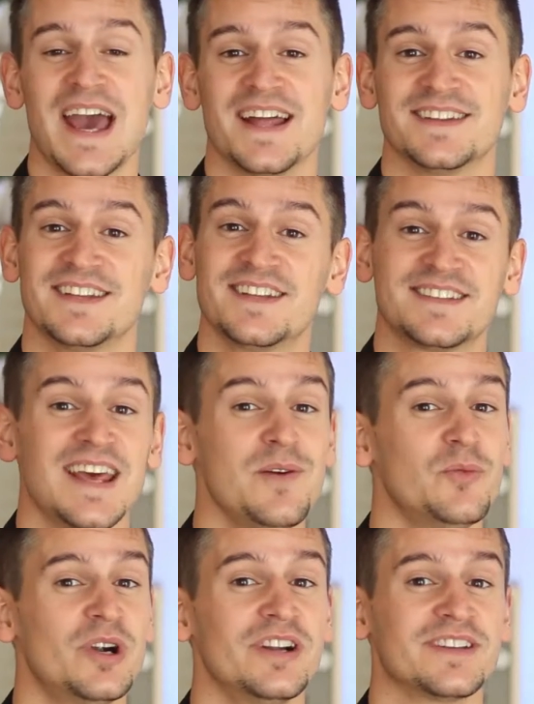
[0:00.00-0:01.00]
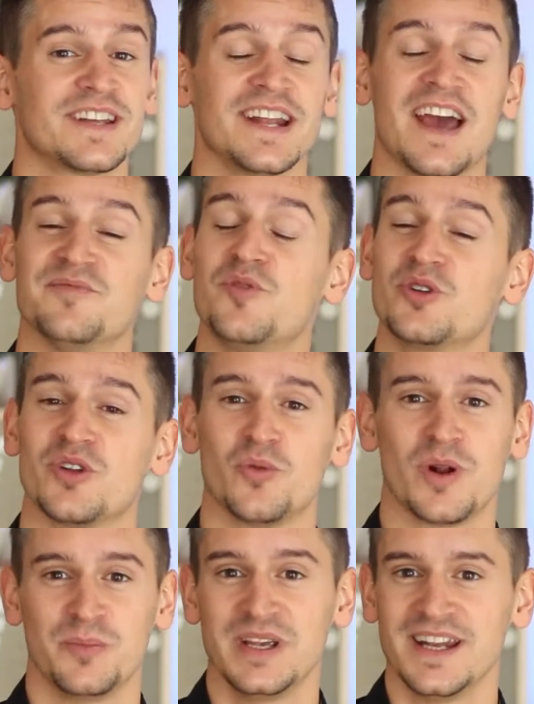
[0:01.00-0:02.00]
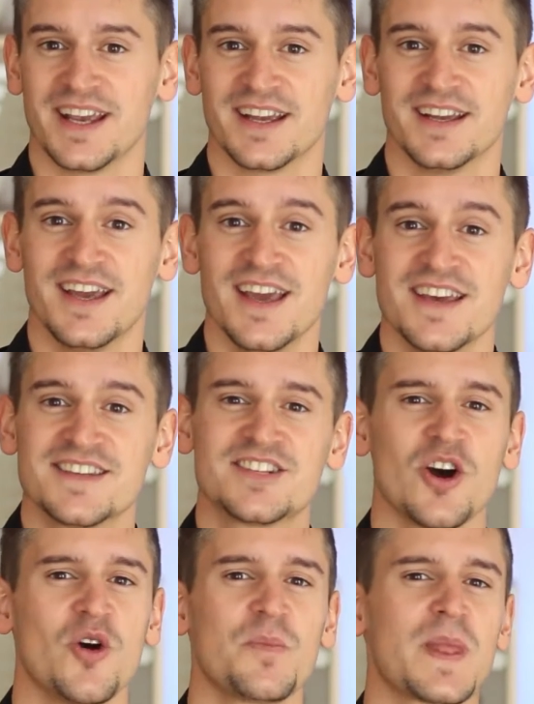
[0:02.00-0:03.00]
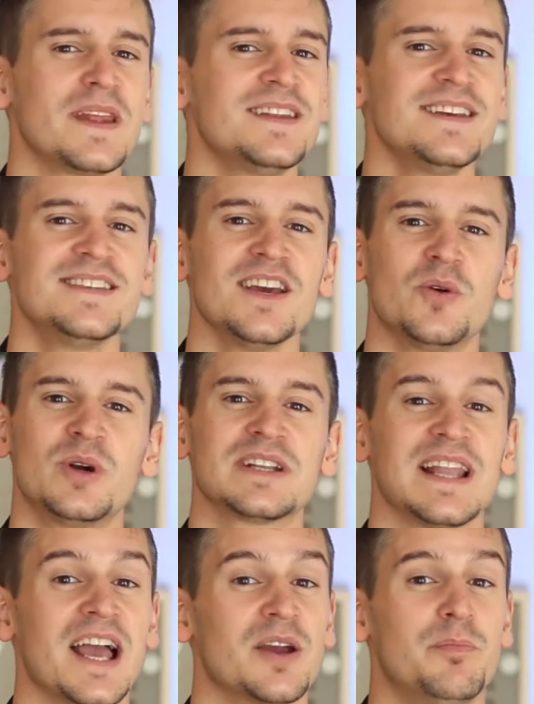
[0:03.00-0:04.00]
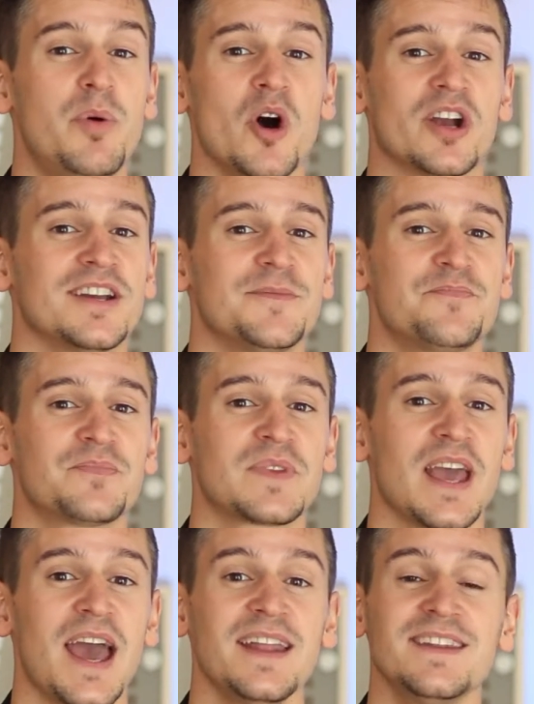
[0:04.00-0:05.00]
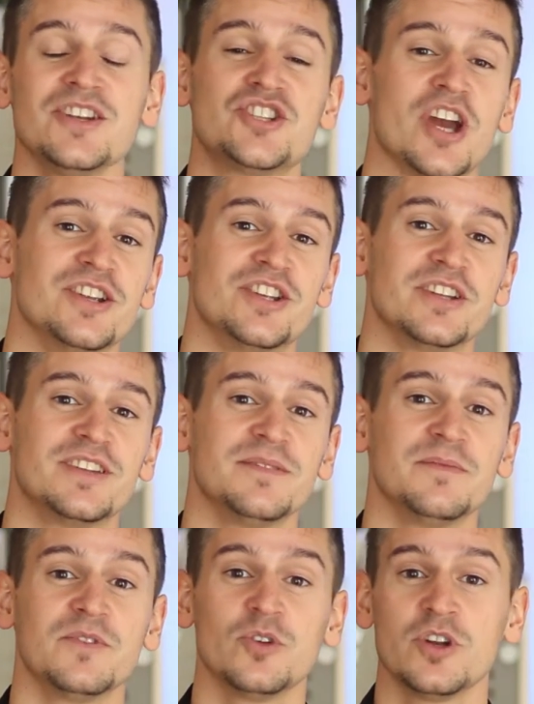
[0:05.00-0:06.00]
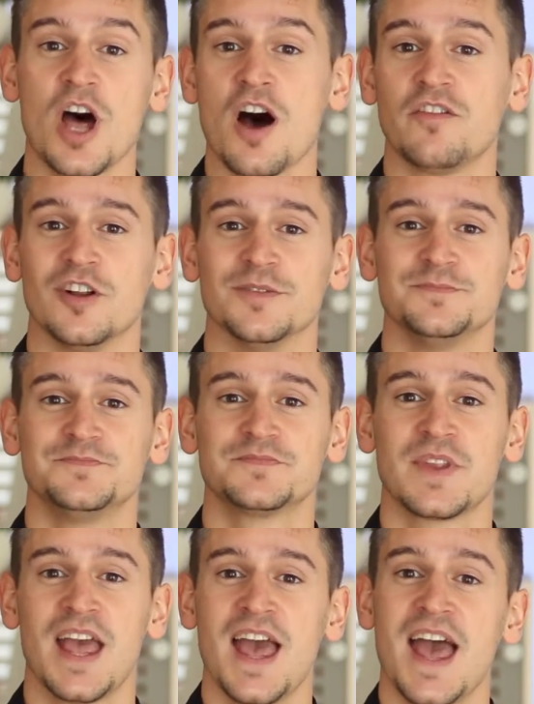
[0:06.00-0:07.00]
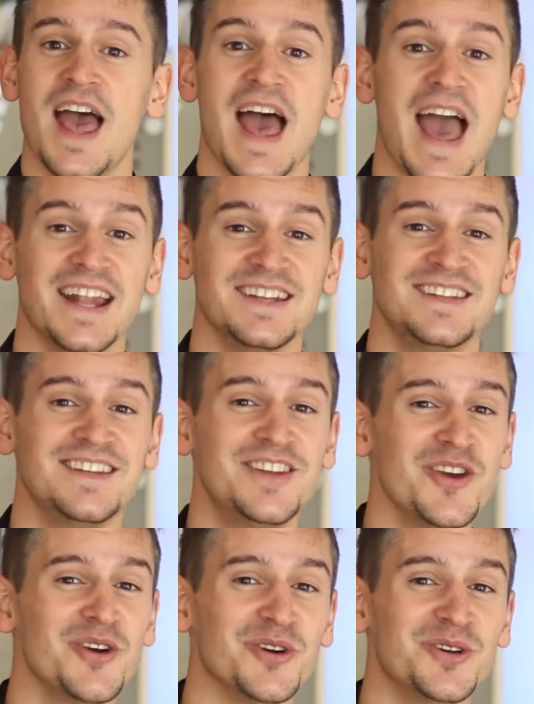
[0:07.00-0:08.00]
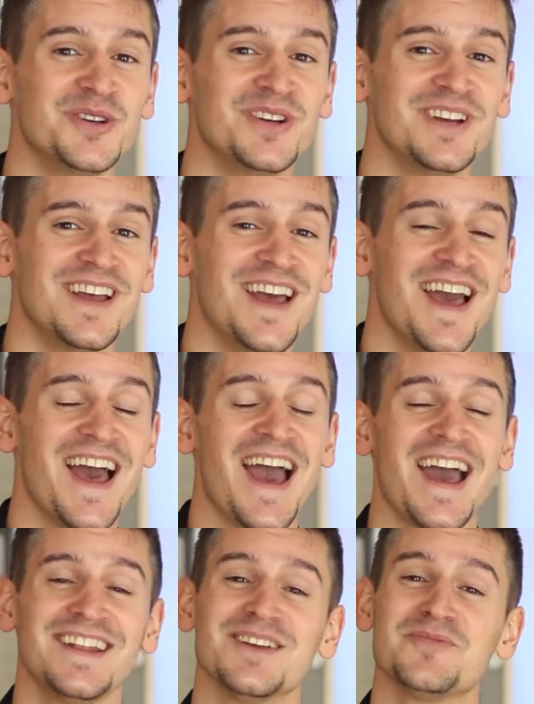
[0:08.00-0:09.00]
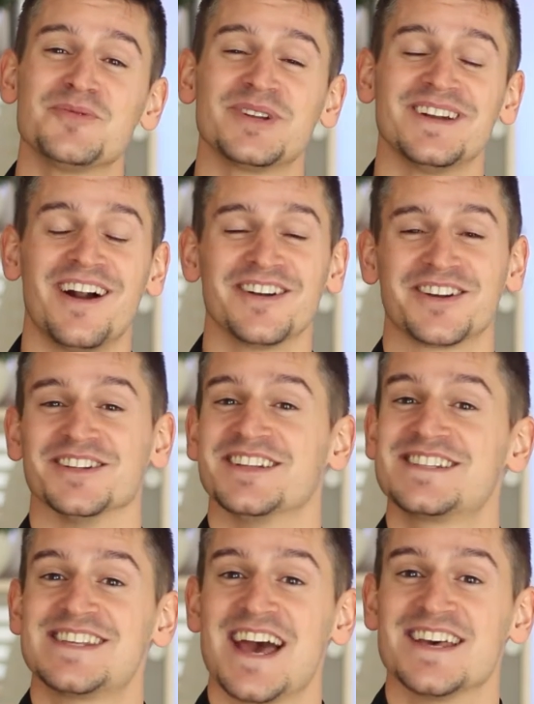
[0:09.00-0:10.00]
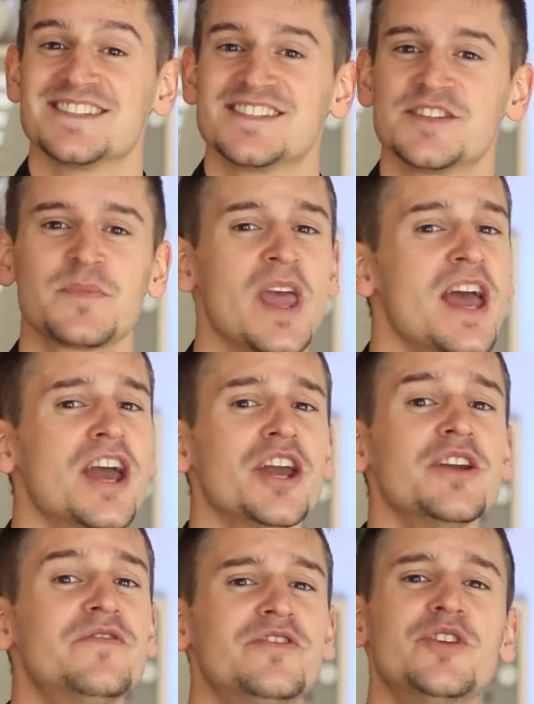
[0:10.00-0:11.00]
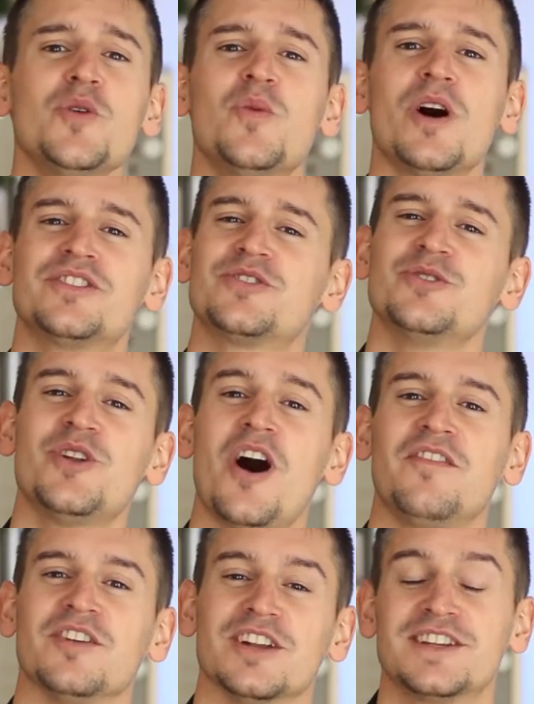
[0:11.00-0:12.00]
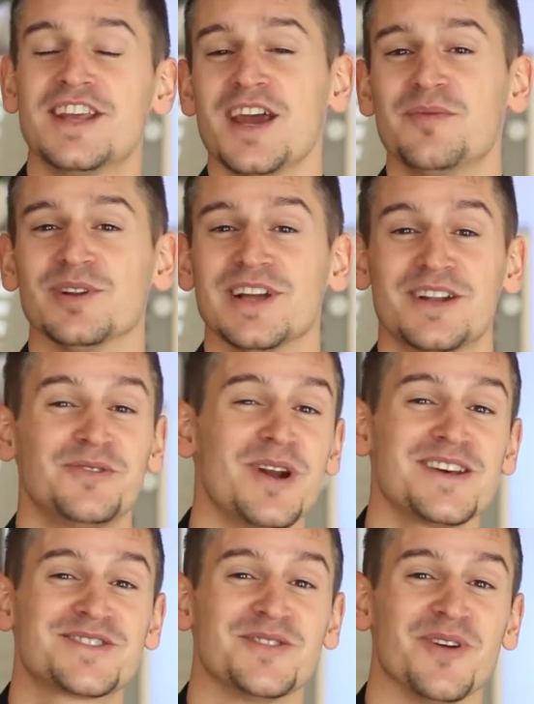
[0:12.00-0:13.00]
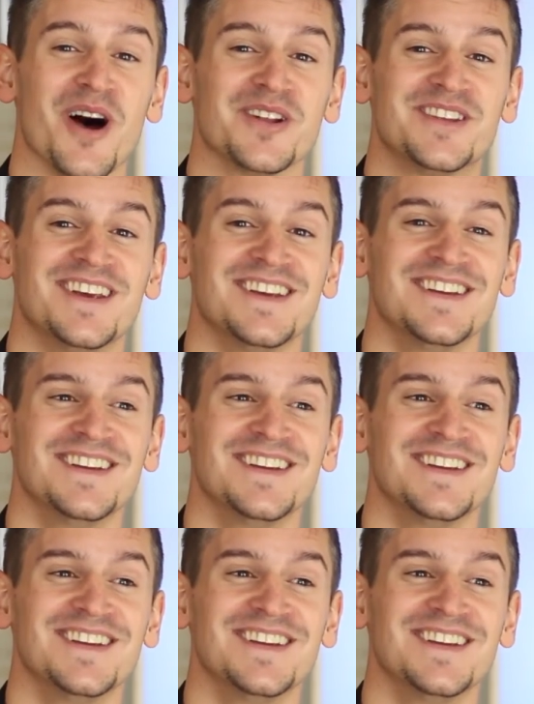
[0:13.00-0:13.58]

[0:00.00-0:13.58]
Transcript: get that the same word can have more than one meaning. So they see a word like book, and they change it to novel. And you end up with an article that says, if you want to novel a table at a restaurant.